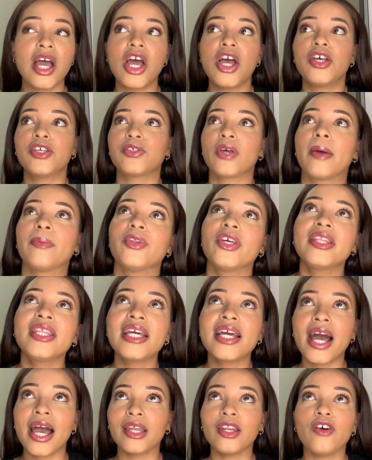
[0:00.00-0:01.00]
So I'm not the
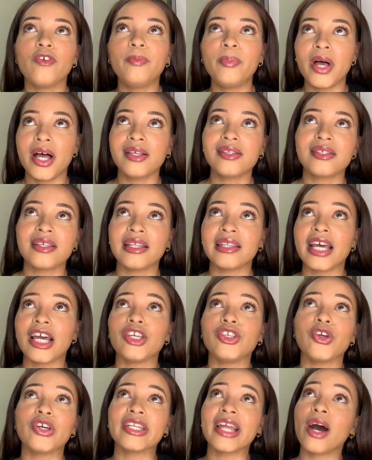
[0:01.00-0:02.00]
kind of person that
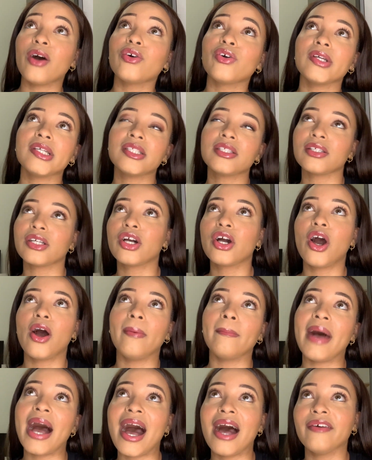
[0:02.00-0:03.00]
you're now going to
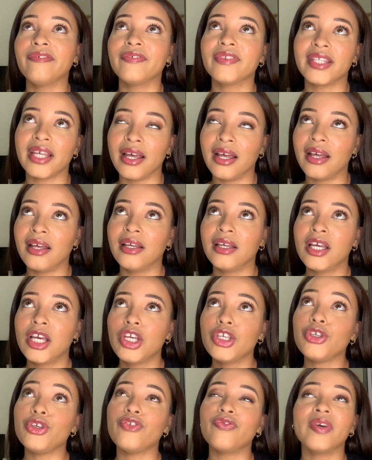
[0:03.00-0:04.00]
come after
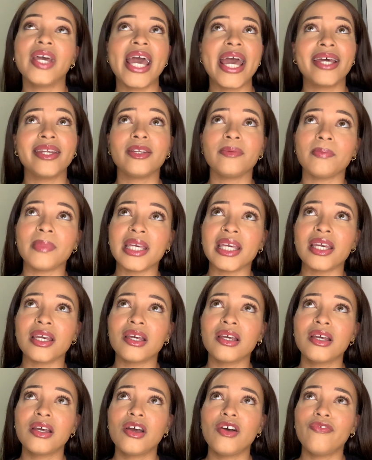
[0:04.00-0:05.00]
you've aired me
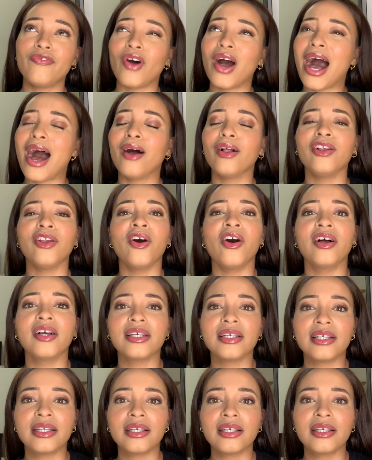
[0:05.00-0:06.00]
for how
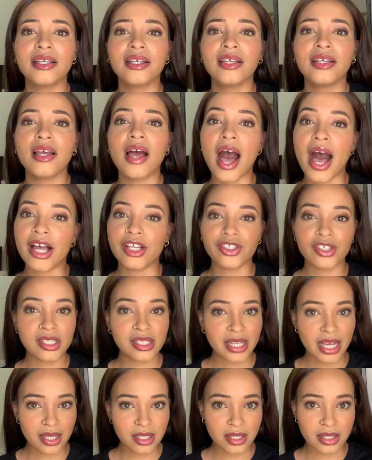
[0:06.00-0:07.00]
long and just
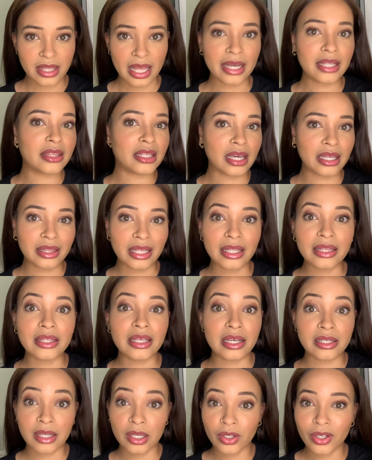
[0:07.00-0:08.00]
like think that
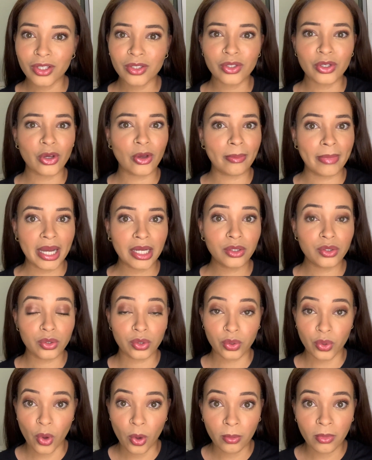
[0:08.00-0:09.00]
things are going to go back to
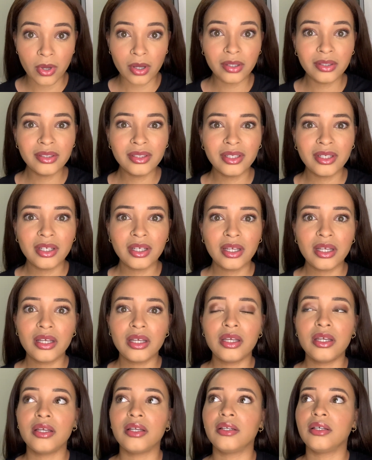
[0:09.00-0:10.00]
normal.
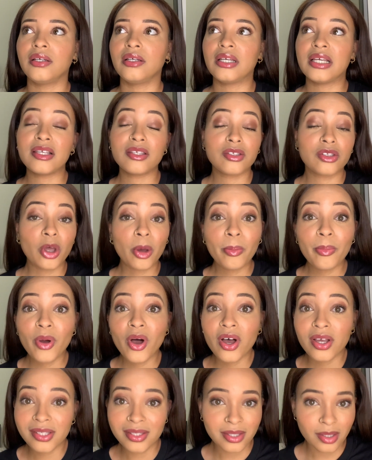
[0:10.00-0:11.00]
It's not
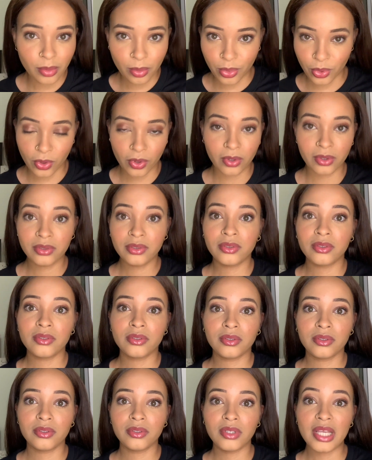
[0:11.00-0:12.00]
possible.
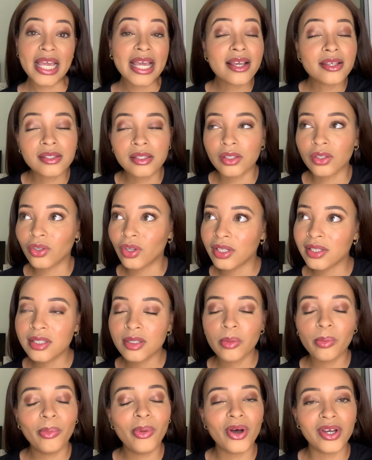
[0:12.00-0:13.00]
It's not
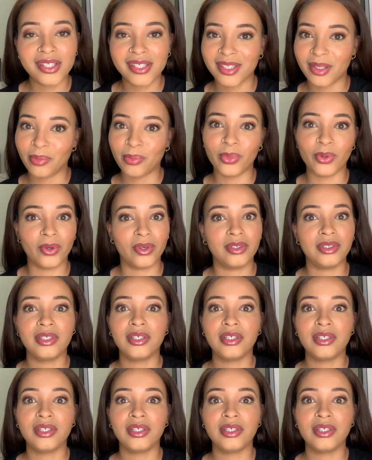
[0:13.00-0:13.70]
possible.